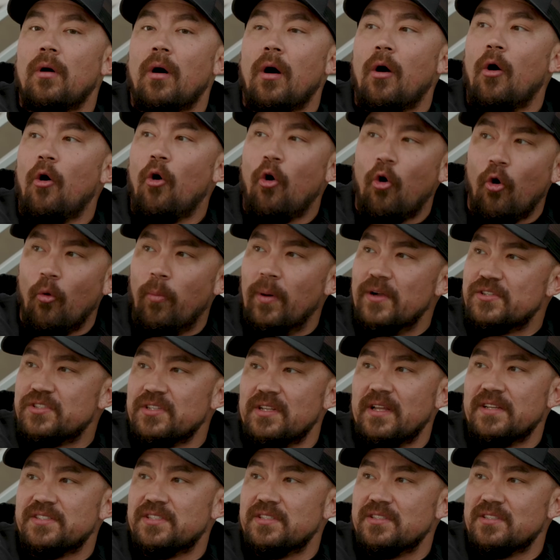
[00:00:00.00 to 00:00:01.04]
A whole bunch
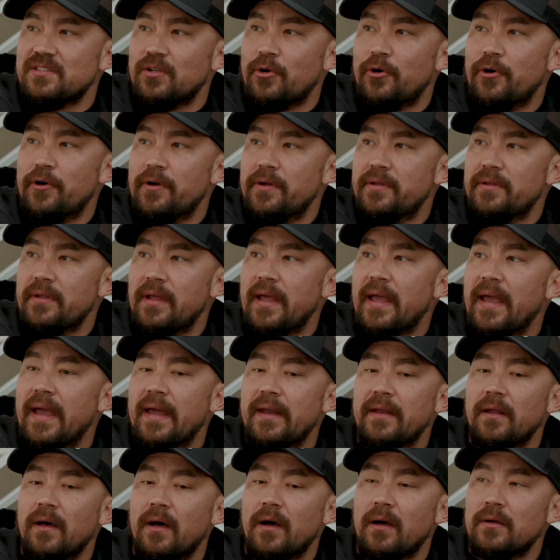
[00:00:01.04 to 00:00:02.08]
of lessons learned,
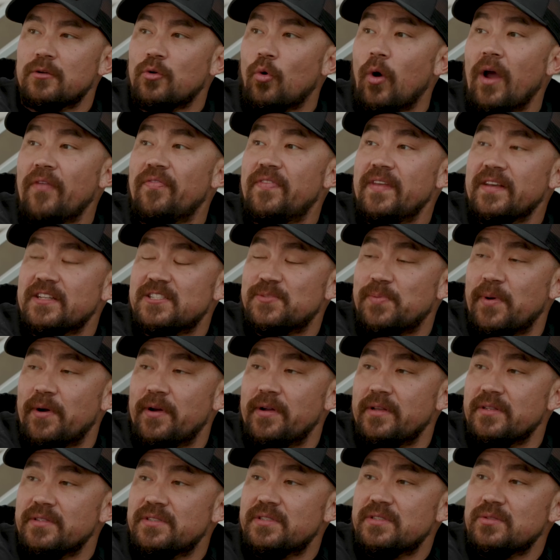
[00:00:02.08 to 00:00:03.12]
and quite the
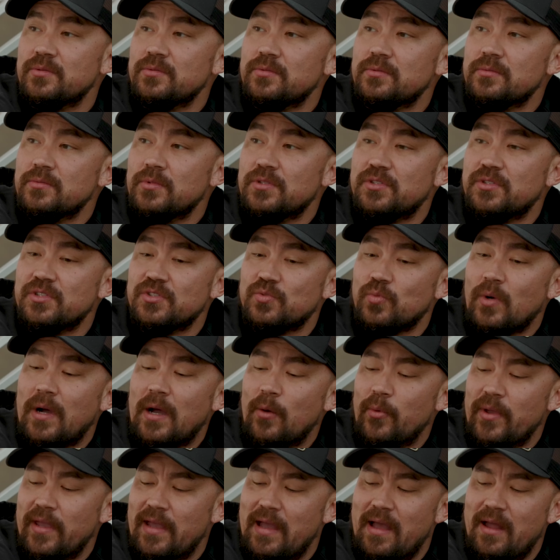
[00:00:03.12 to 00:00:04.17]
experience, which is why
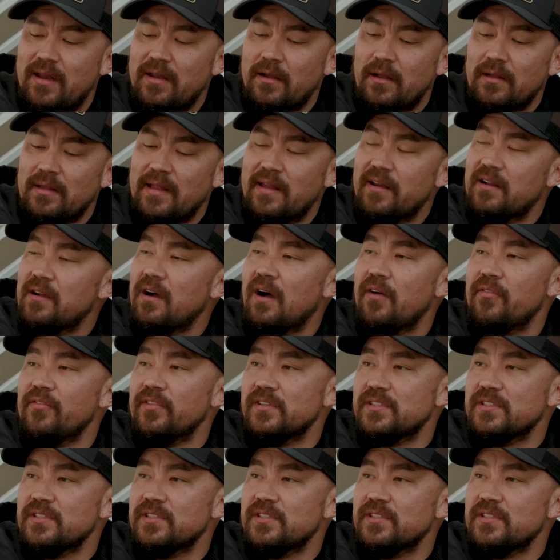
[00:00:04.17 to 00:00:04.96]
we had a lot of coffee